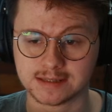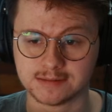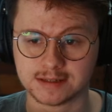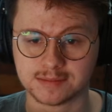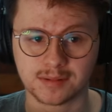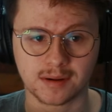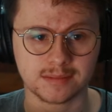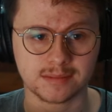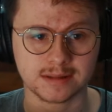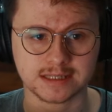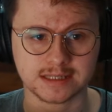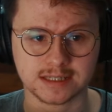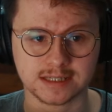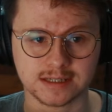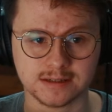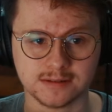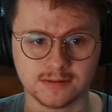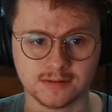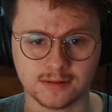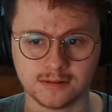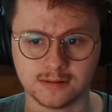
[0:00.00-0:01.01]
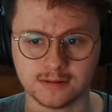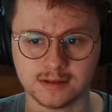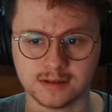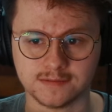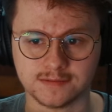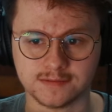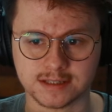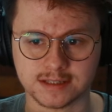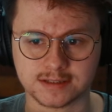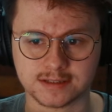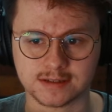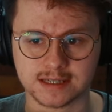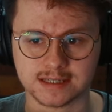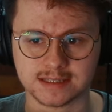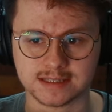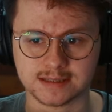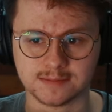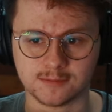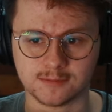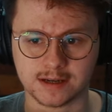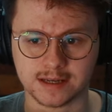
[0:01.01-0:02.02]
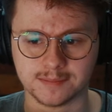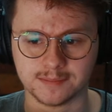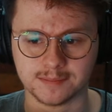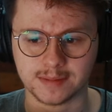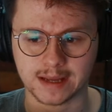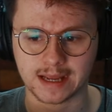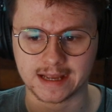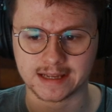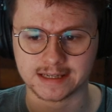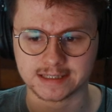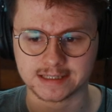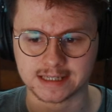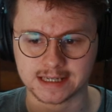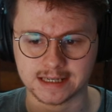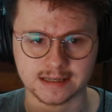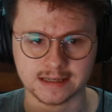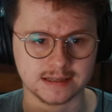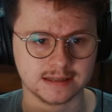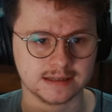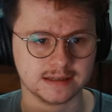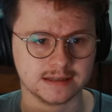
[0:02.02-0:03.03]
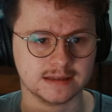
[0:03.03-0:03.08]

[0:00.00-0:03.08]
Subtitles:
we could probably do all of the strings in one patch here.